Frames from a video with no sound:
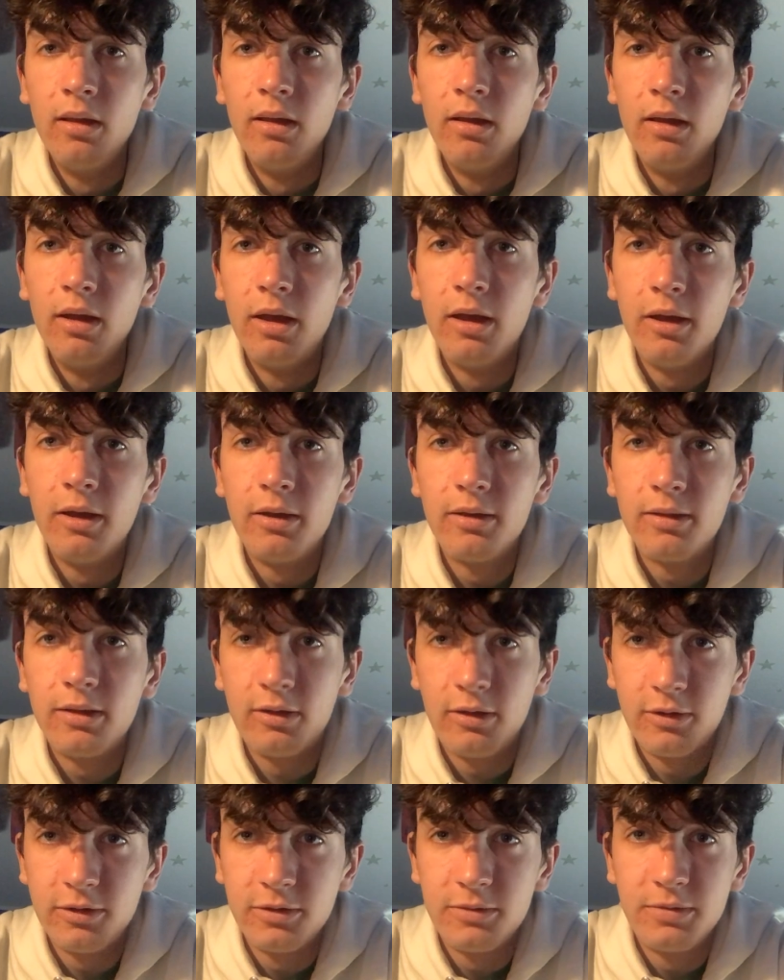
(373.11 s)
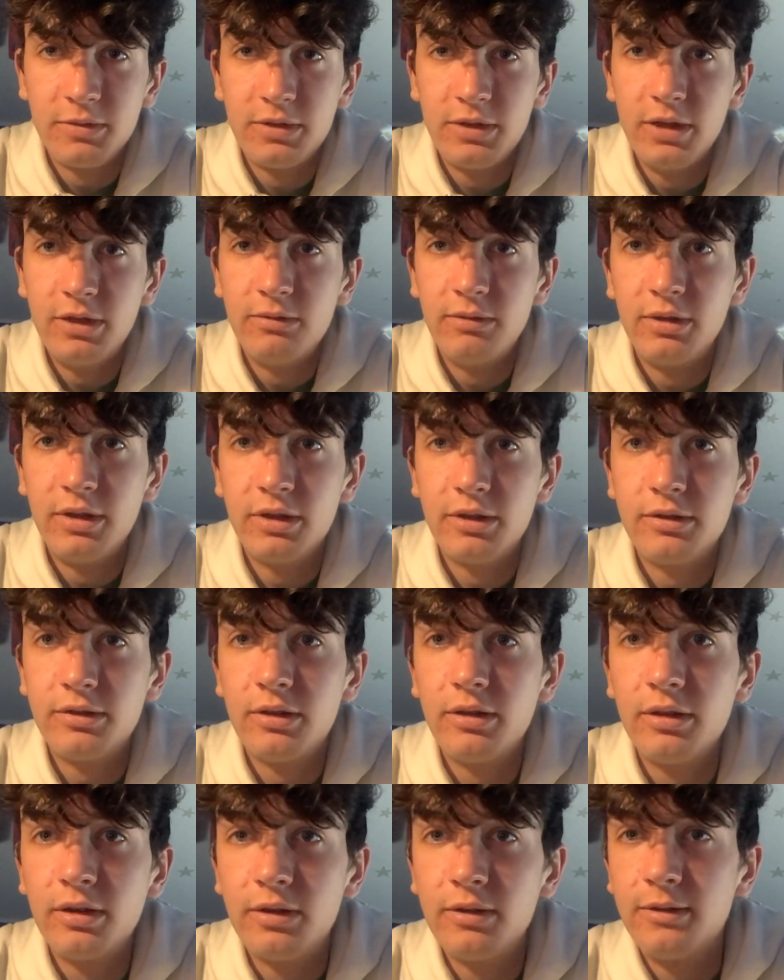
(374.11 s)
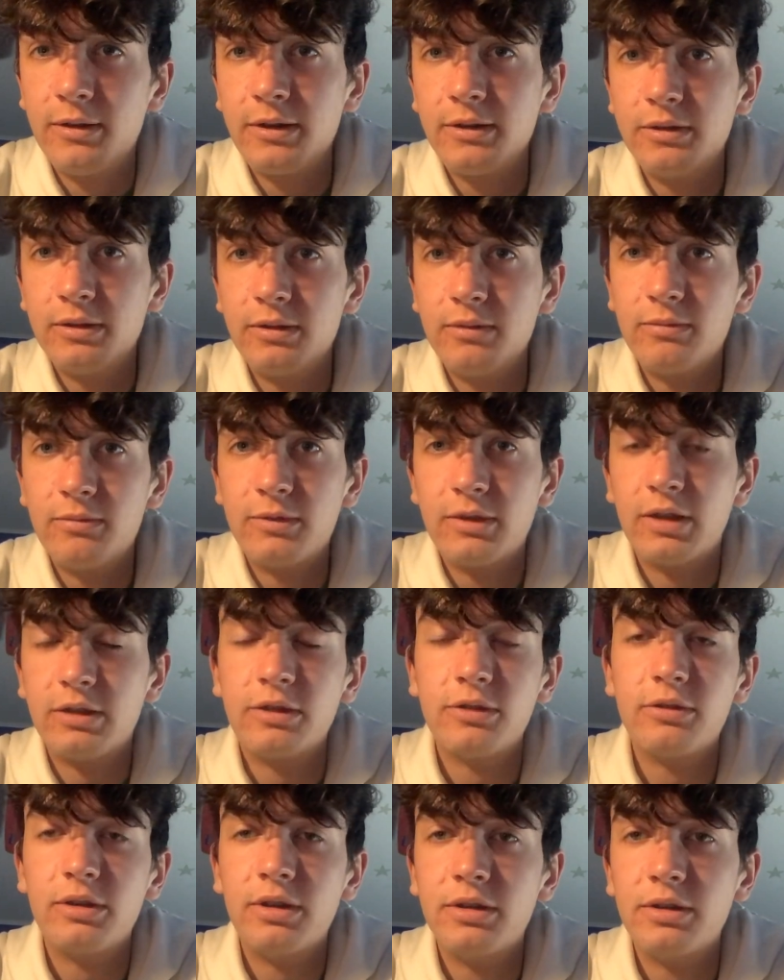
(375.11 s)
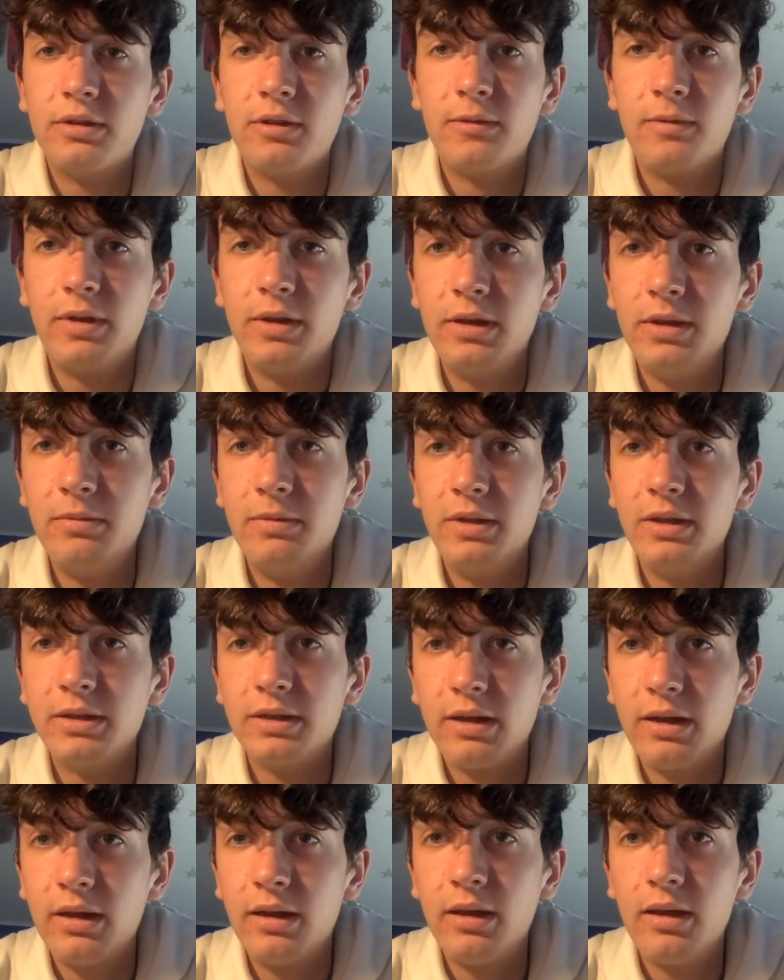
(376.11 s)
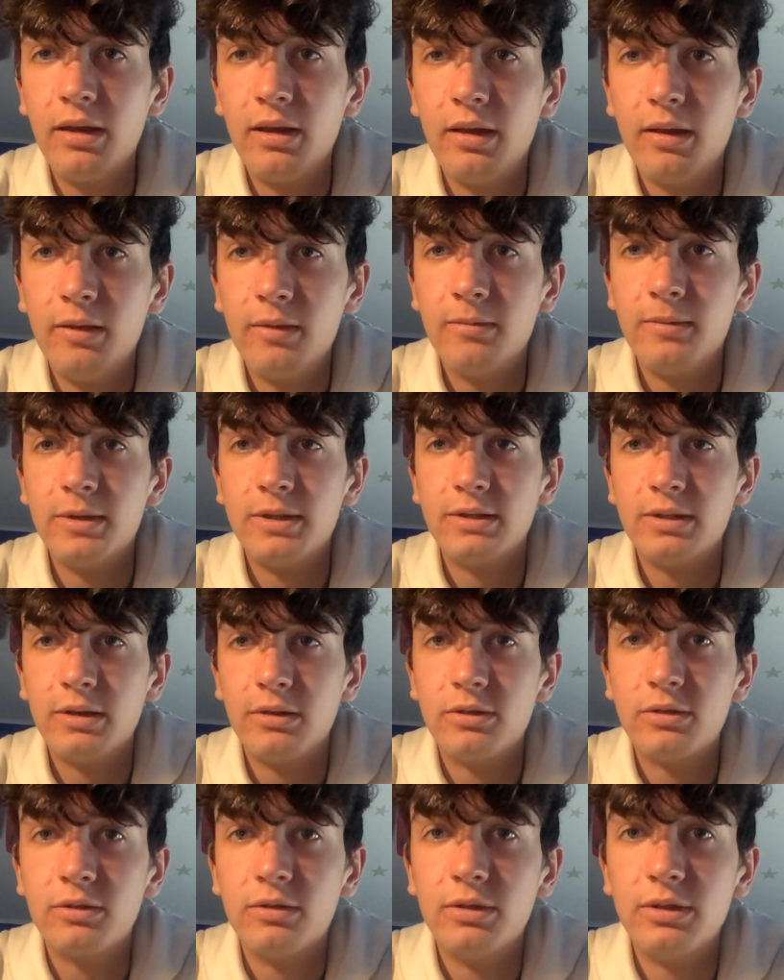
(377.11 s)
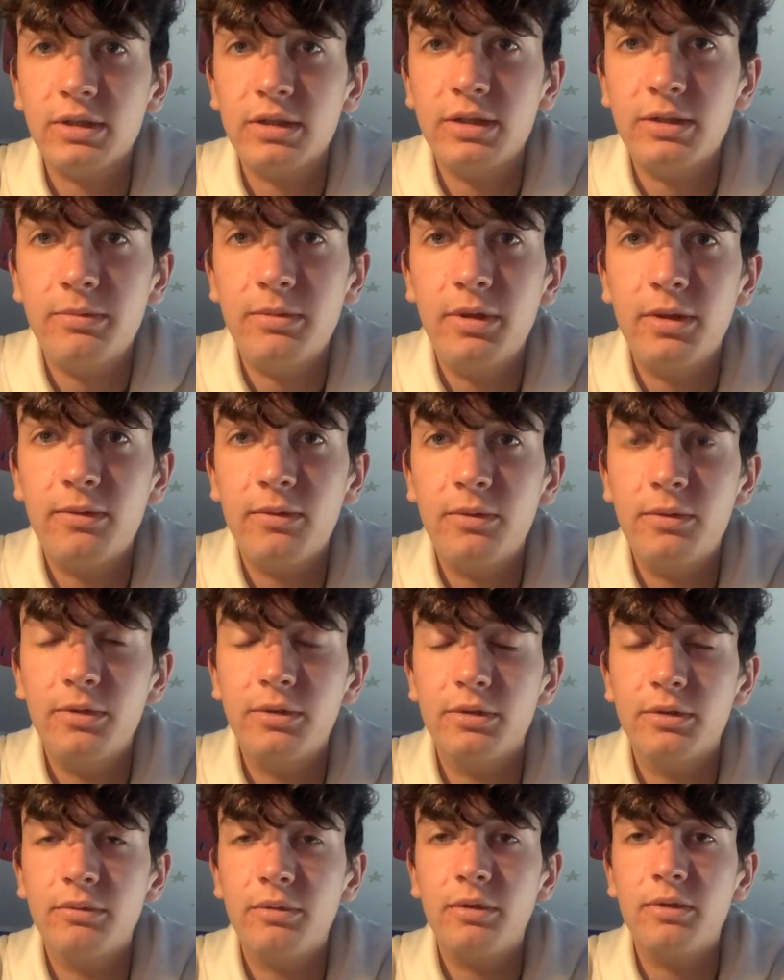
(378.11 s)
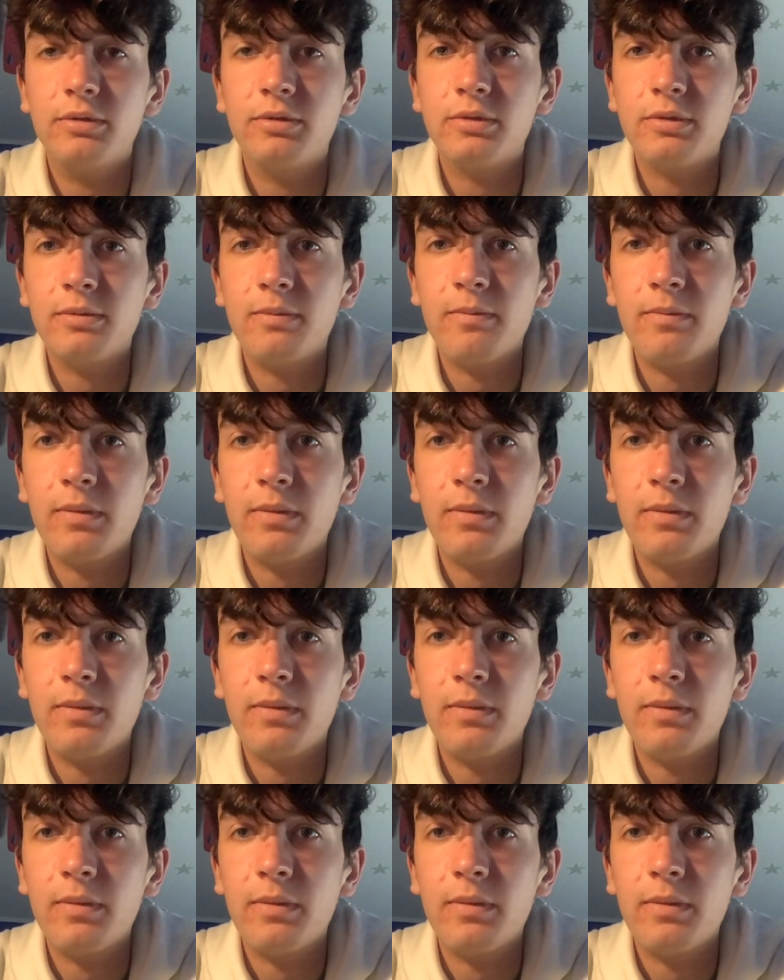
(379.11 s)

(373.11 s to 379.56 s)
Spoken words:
Glycolysis proceeds when the intracellular concentration of ATP is high and the cell stores ATP for future use.